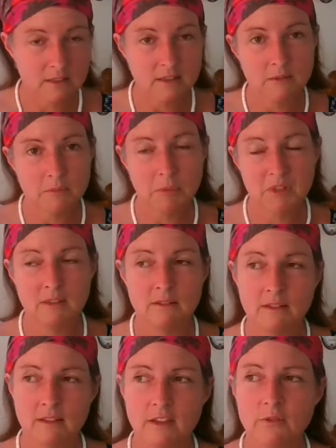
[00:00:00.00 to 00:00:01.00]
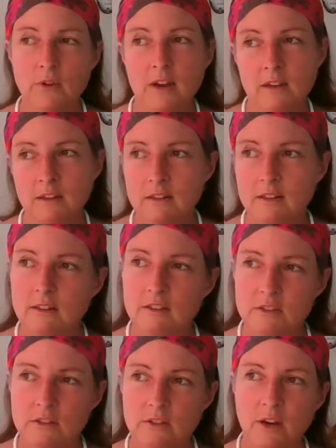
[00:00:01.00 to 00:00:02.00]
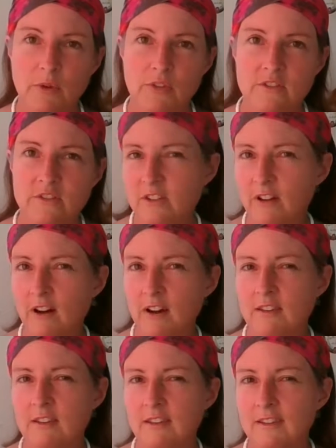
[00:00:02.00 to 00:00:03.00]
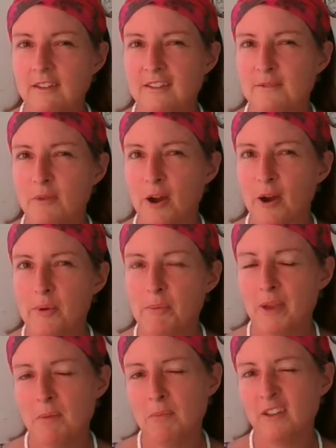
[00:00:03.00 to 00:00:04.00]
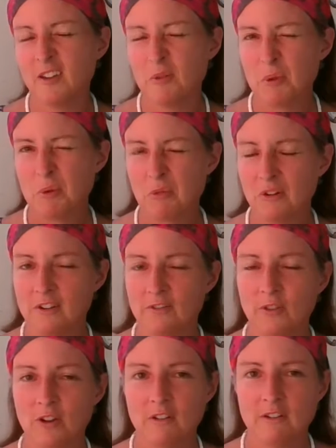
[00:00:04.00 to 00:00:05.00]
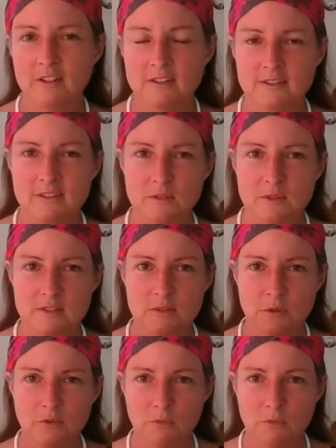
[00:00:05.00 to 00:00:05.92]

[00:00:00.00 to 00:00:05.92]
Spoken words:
I mean, theoretically, you could do that with the sloth as well, but it might be a little bit more difficult because there's sort of